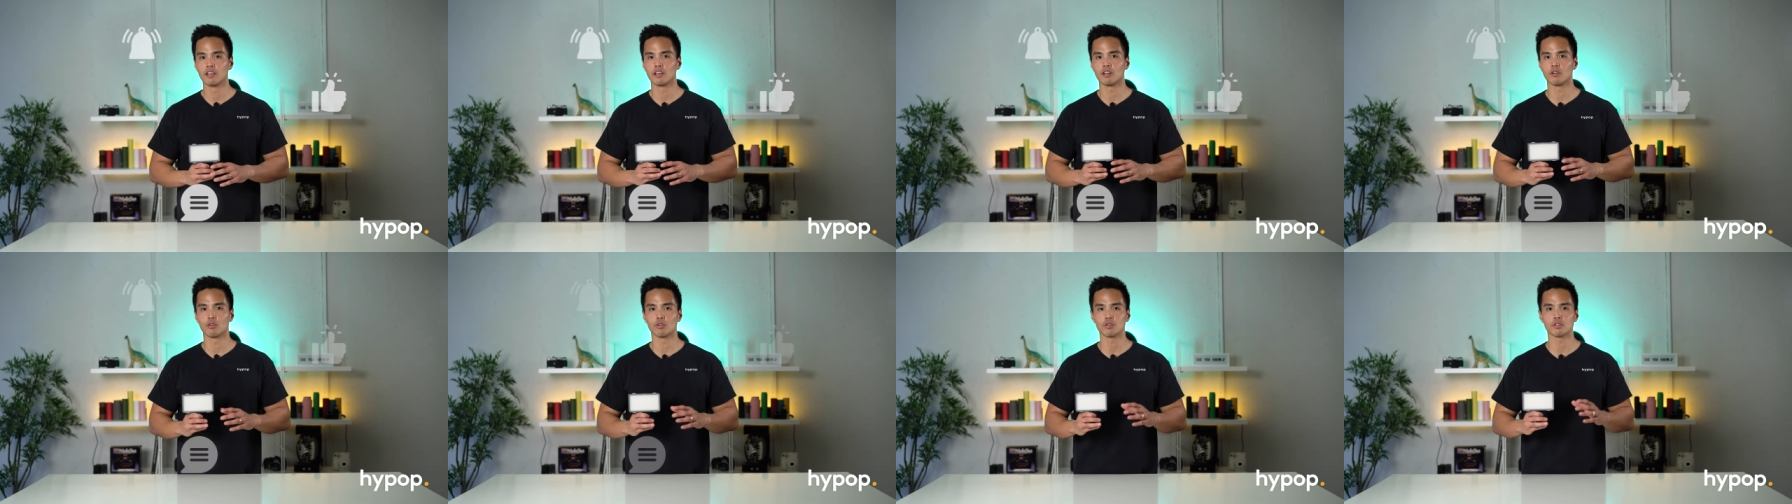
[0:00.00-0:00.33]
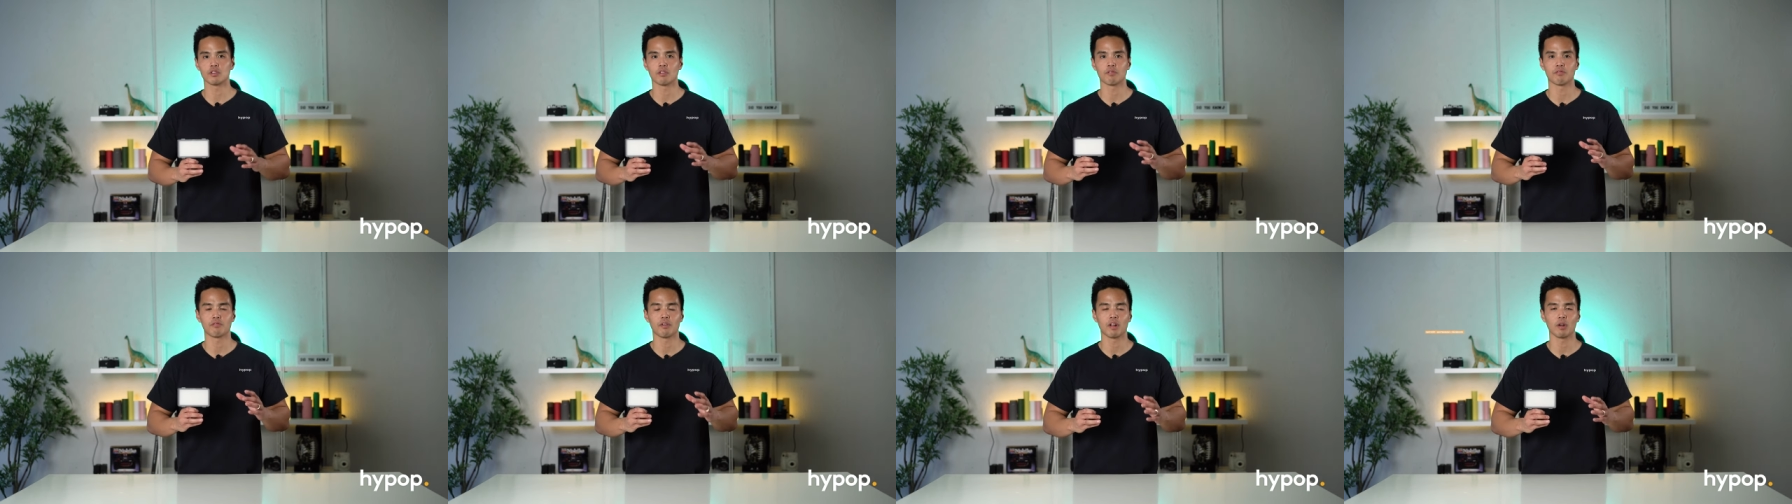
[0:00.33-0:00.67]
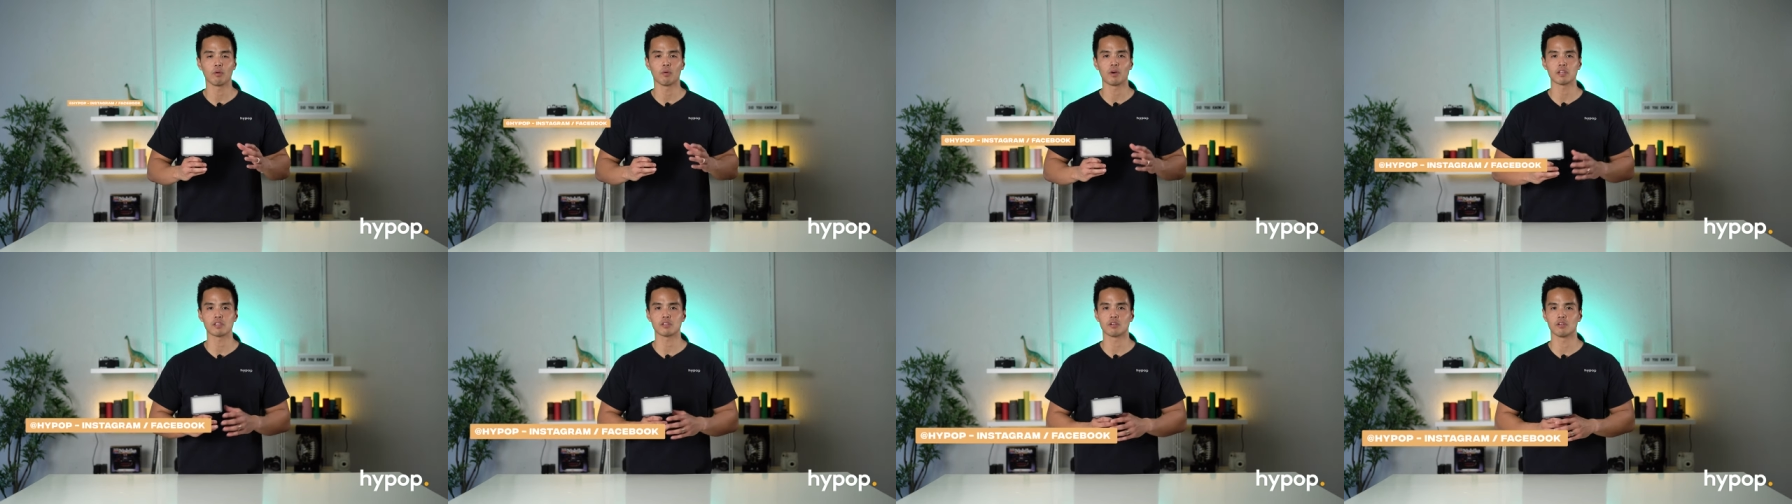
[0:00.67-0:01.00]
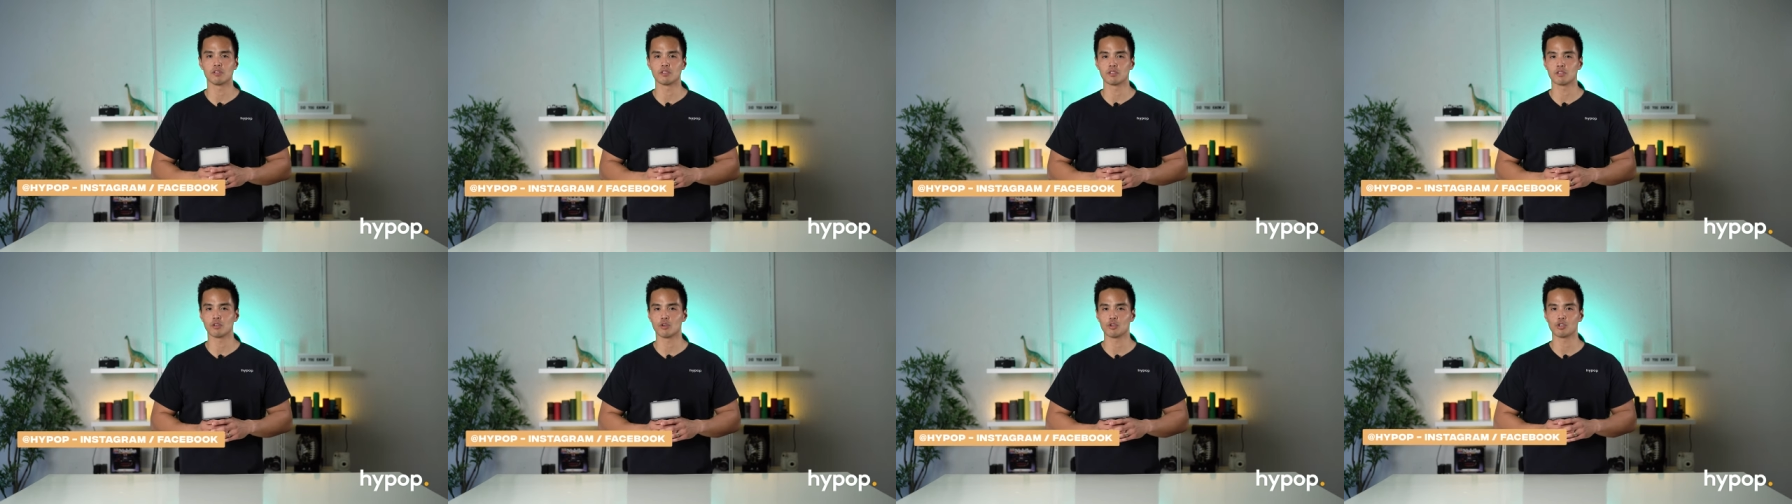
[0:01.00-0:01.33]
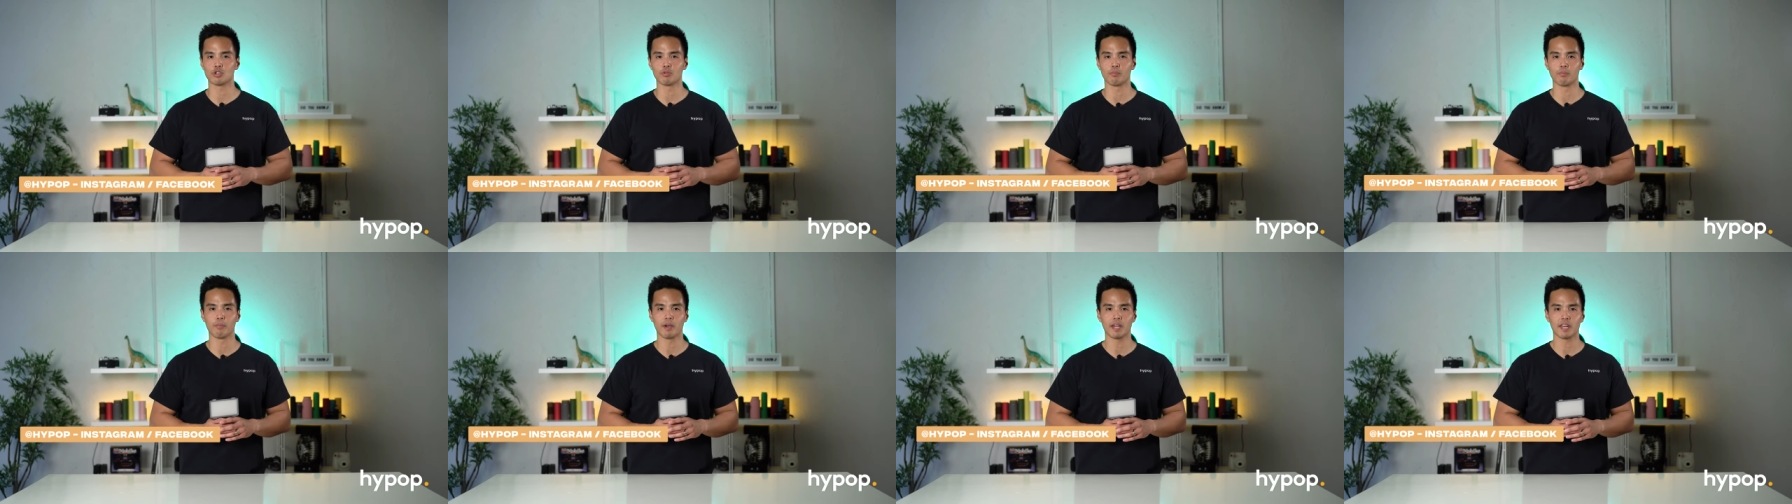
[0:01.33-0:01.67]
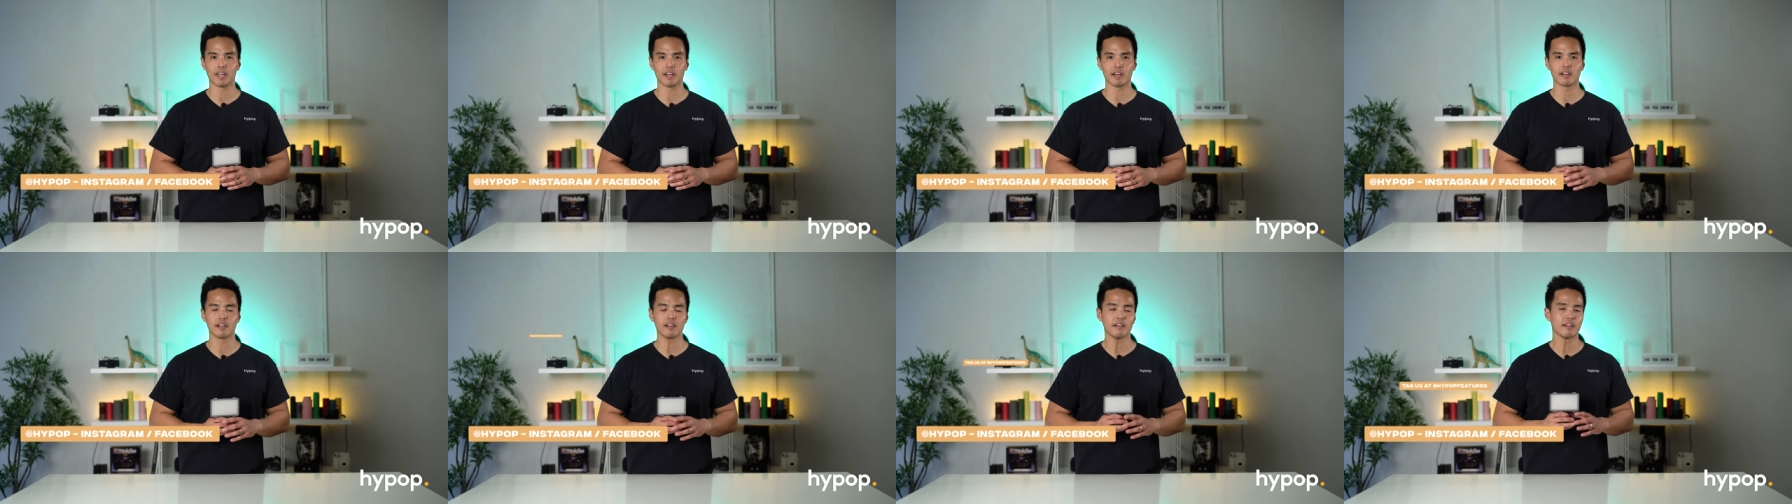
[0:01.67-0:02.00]
and also follow us on social
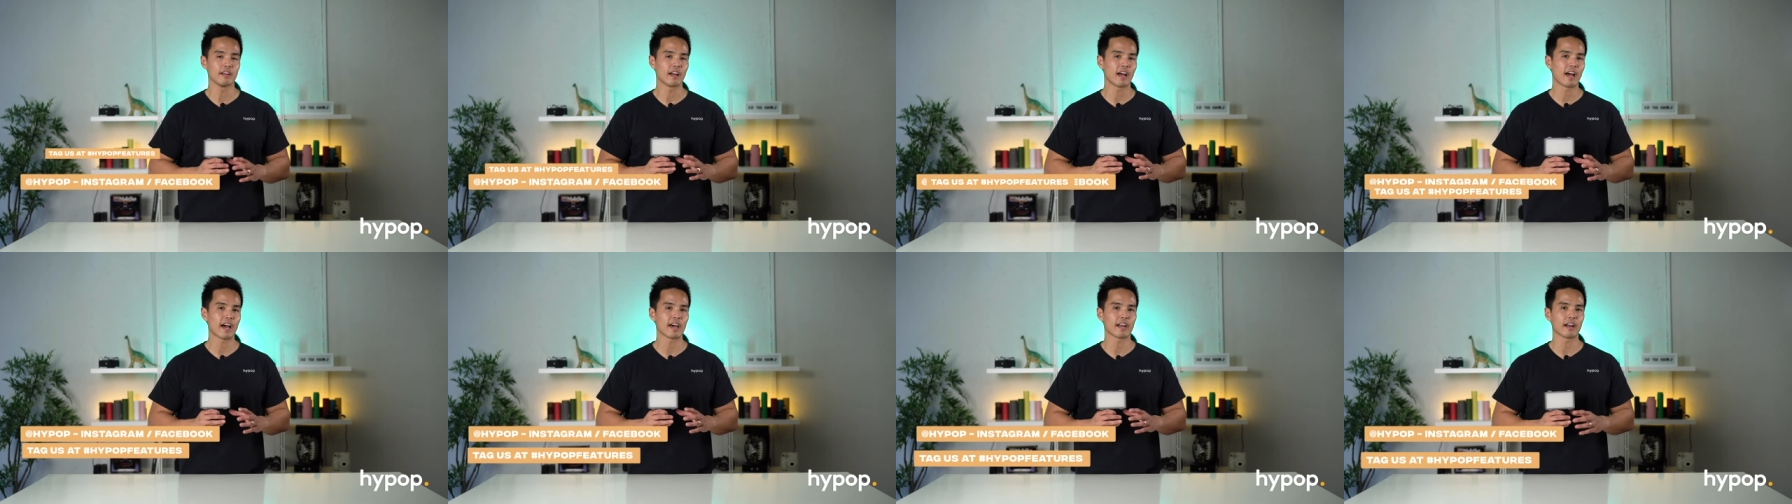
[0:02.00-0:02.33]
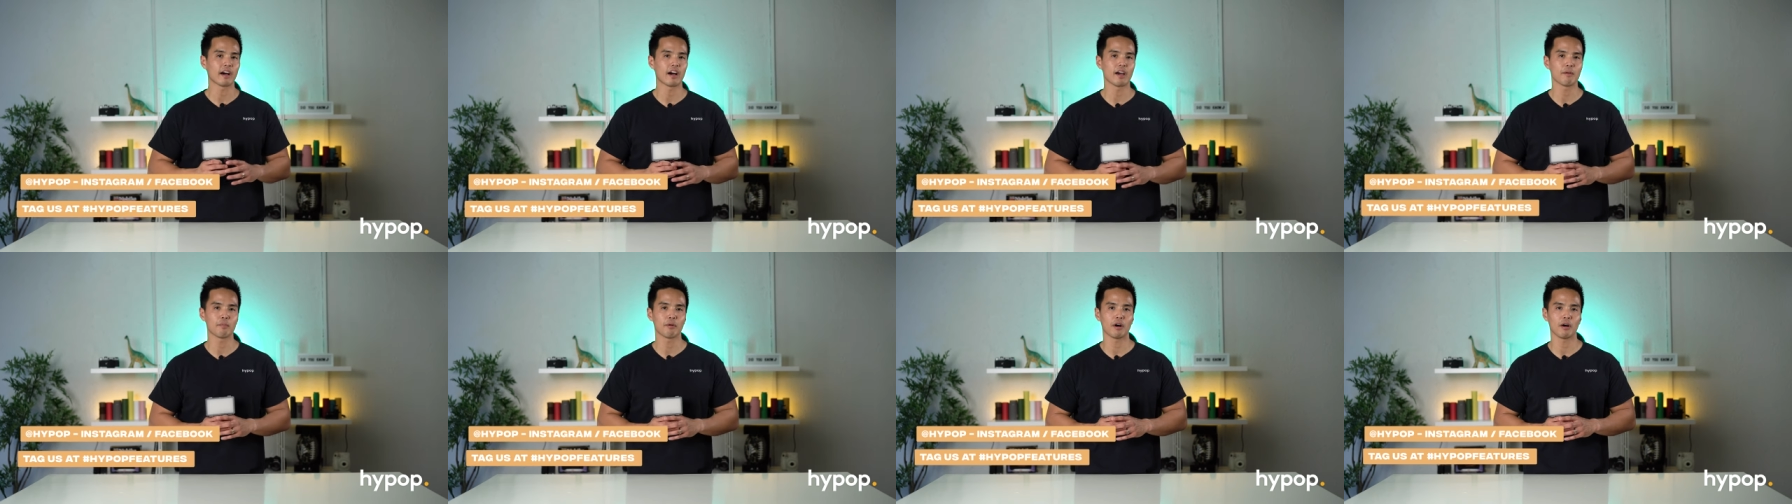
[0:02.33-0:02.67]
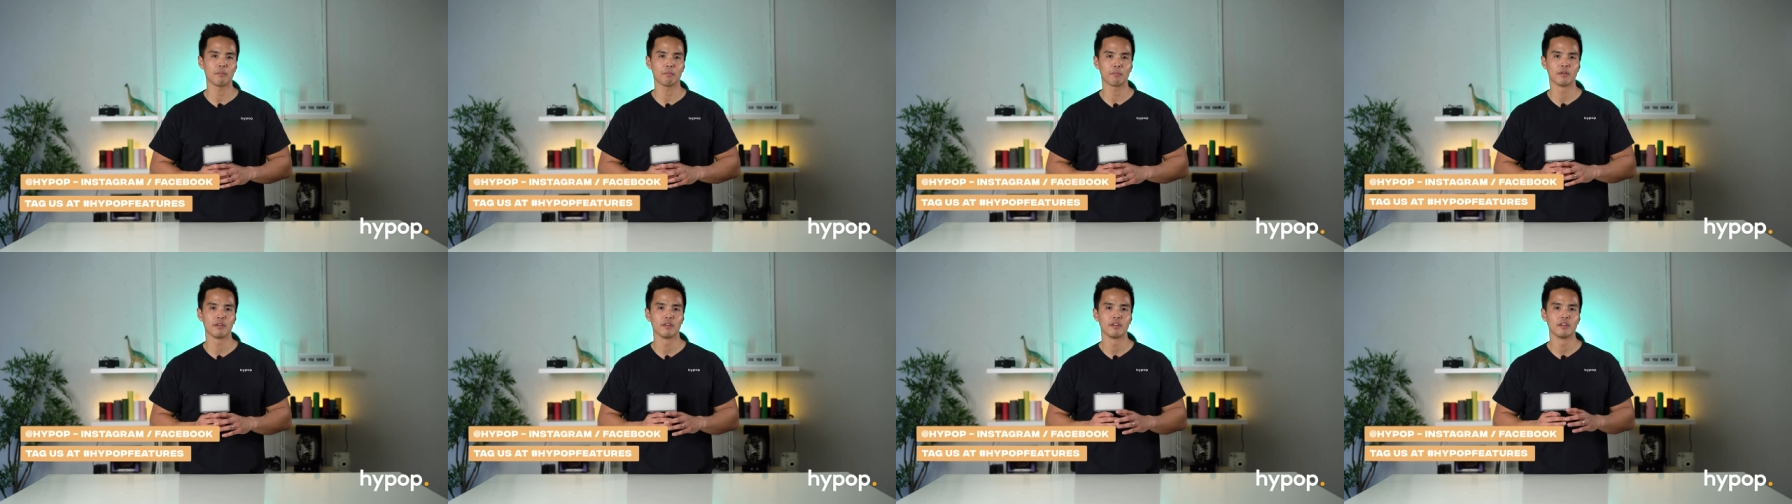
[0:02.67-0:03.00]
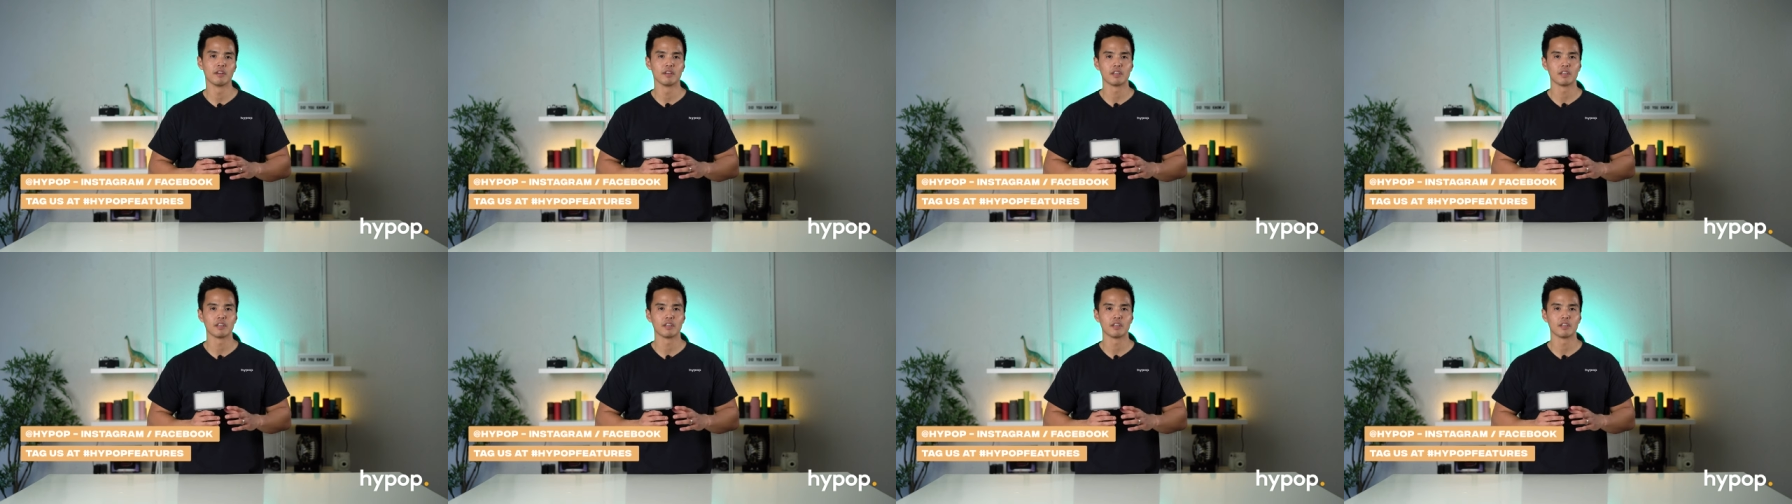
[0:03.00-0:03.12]
media at Hypop,